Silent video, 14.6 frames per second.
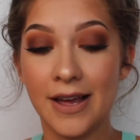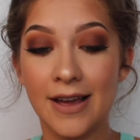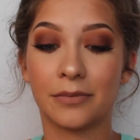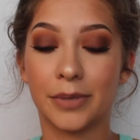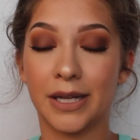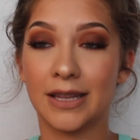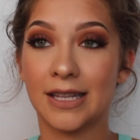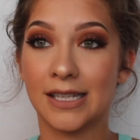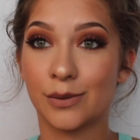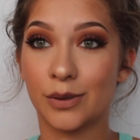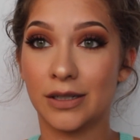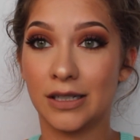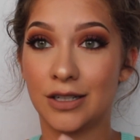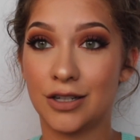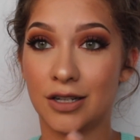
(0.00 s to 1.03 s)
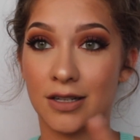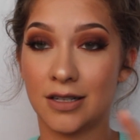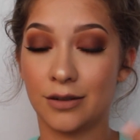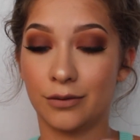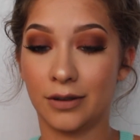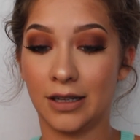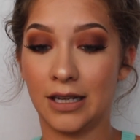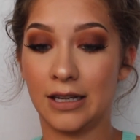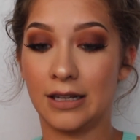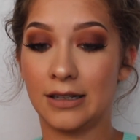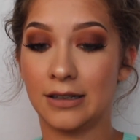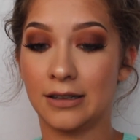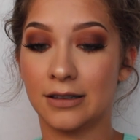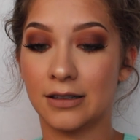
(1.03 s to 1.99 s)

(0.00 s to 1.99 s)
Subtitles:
But this one is just a really